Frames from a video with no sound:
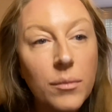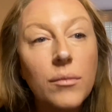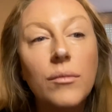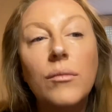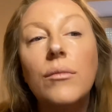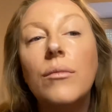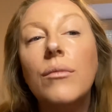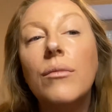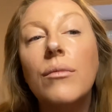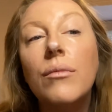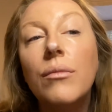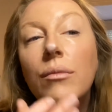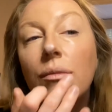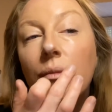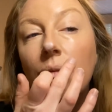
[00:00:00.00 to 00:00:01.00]

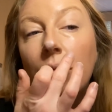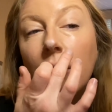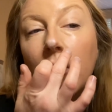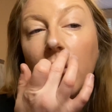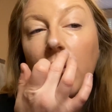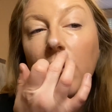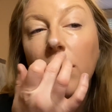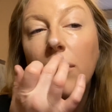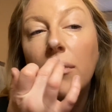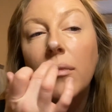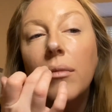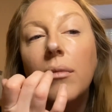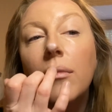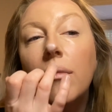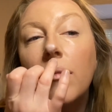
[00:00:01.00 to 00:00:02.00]

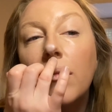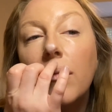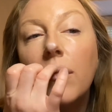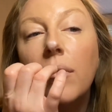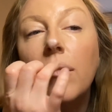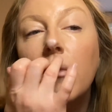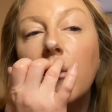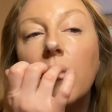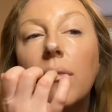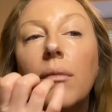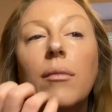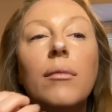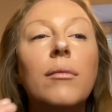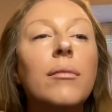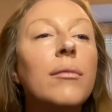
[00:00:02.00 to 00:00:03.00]

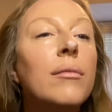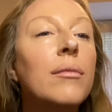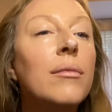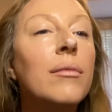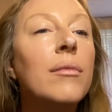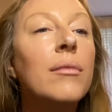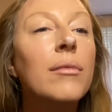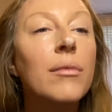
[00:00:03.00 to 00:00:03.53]
[no speech]